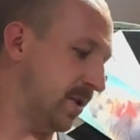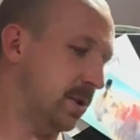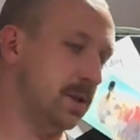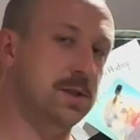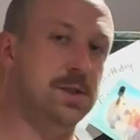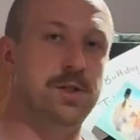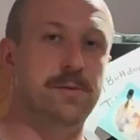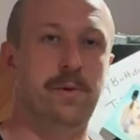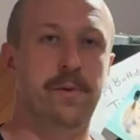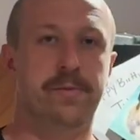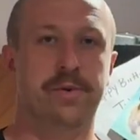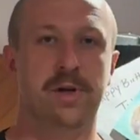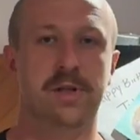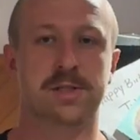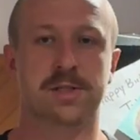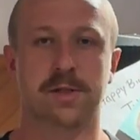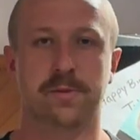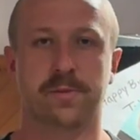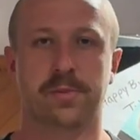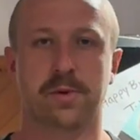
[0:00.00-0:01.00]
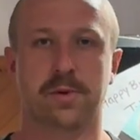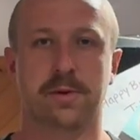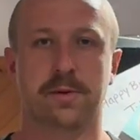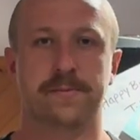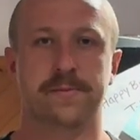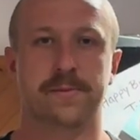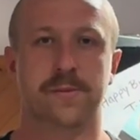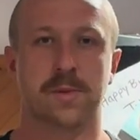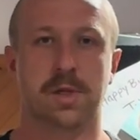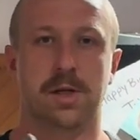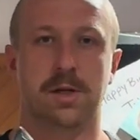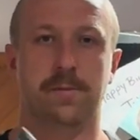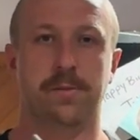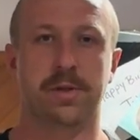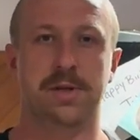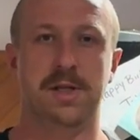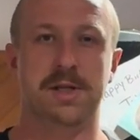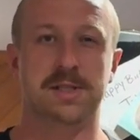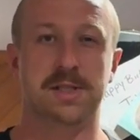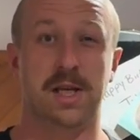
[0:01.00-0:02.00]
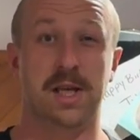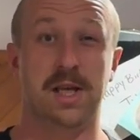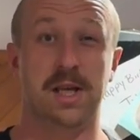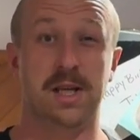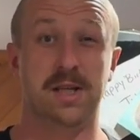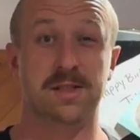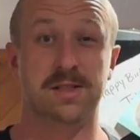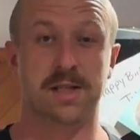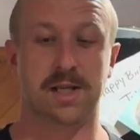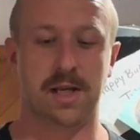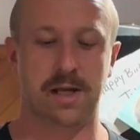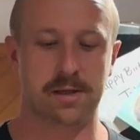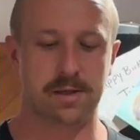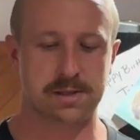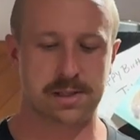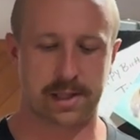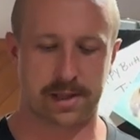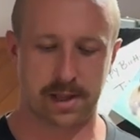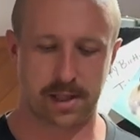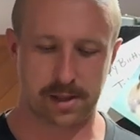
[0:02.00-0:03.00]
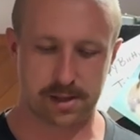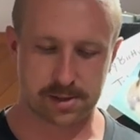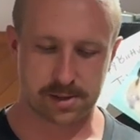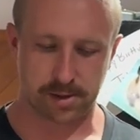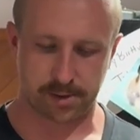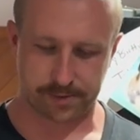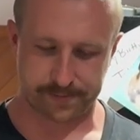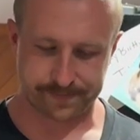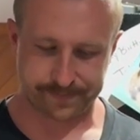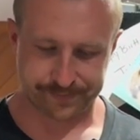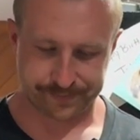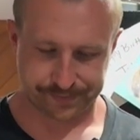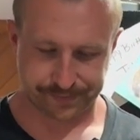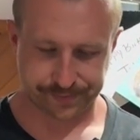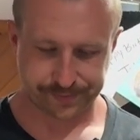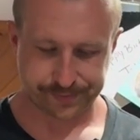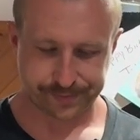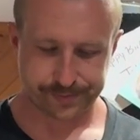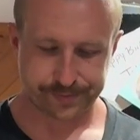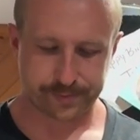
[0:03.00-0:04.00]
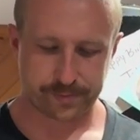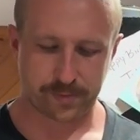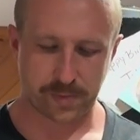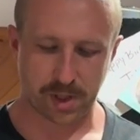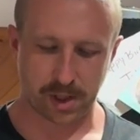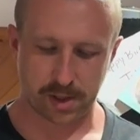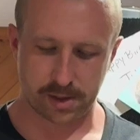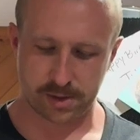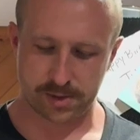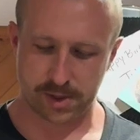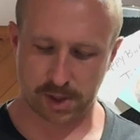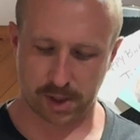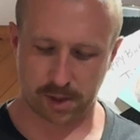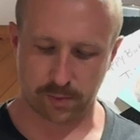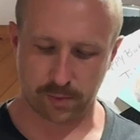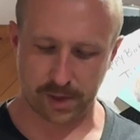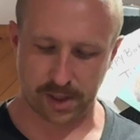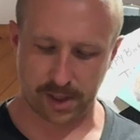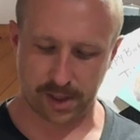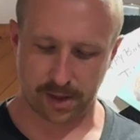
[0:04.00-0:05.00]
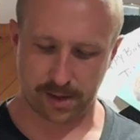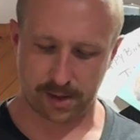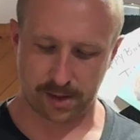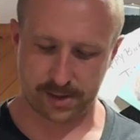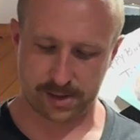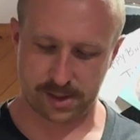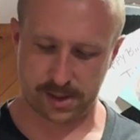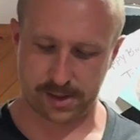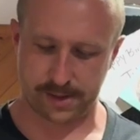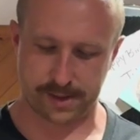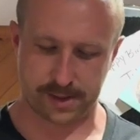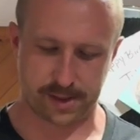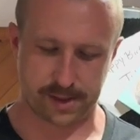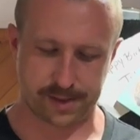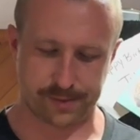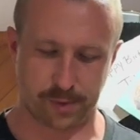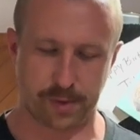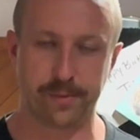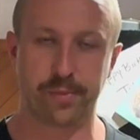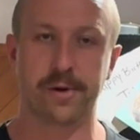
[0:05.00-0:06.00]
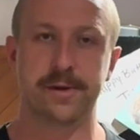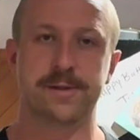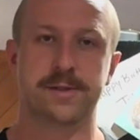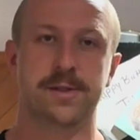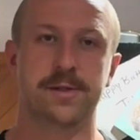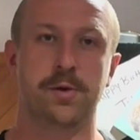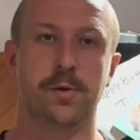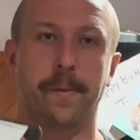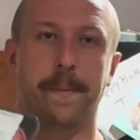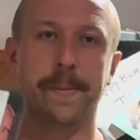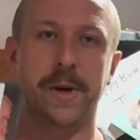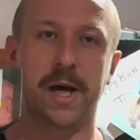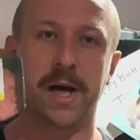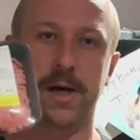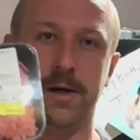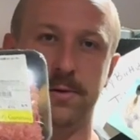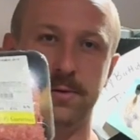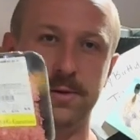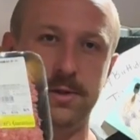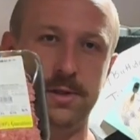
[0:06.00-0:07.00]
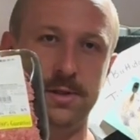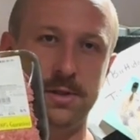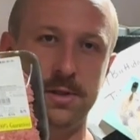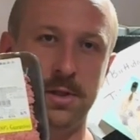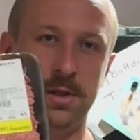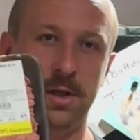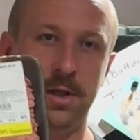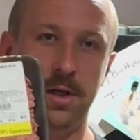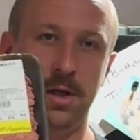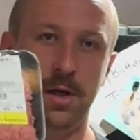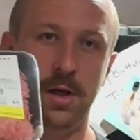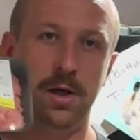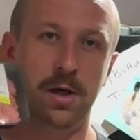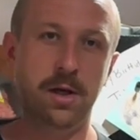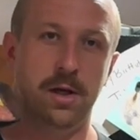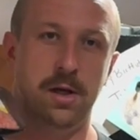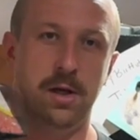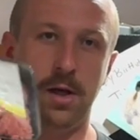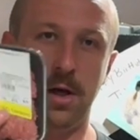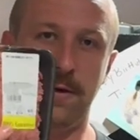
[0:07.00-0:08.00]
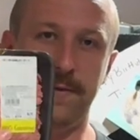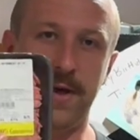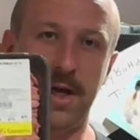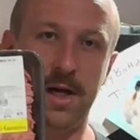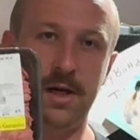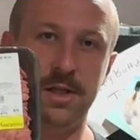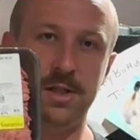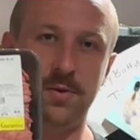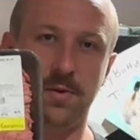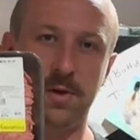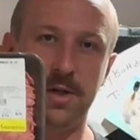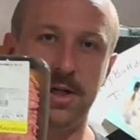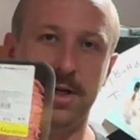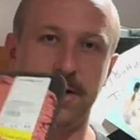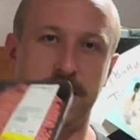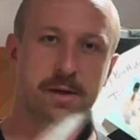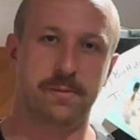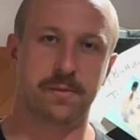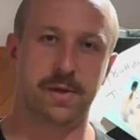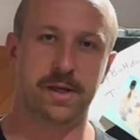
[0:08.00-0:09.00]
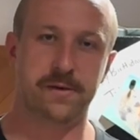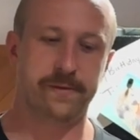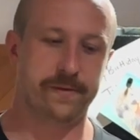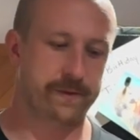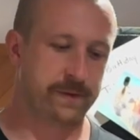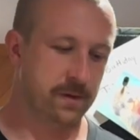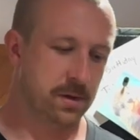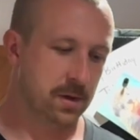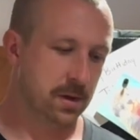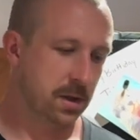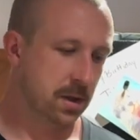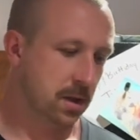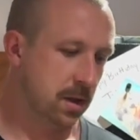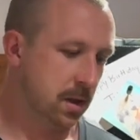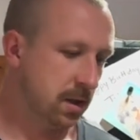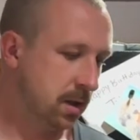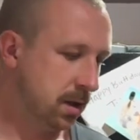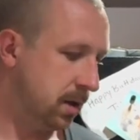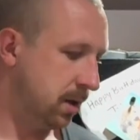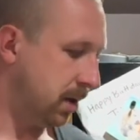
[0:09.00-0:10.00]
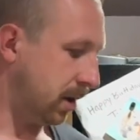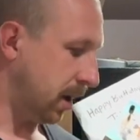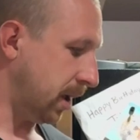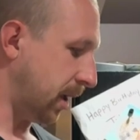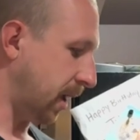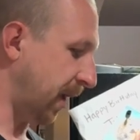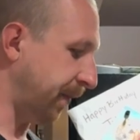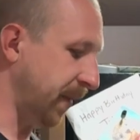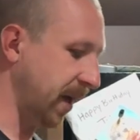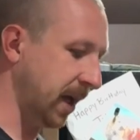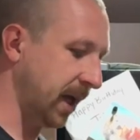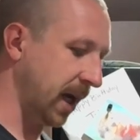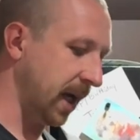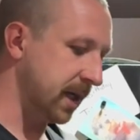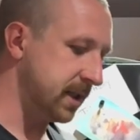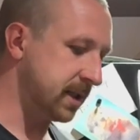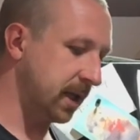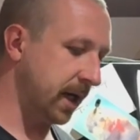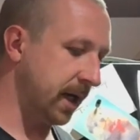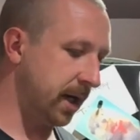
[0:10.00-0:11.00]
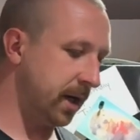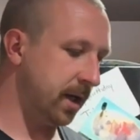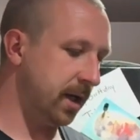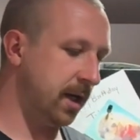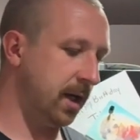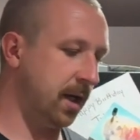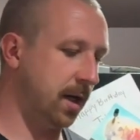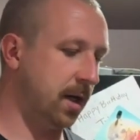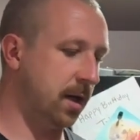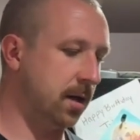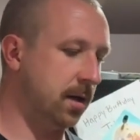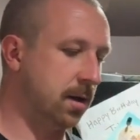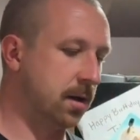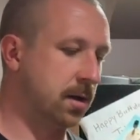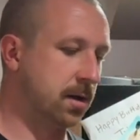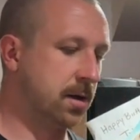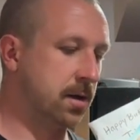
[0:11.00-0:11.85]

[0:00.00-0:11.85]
Should be pretty simple. Going to put these in taquitos, I think. So we're going to start with this is a 1.2 pounds of 80/20 ground beef. I have my cast iron here.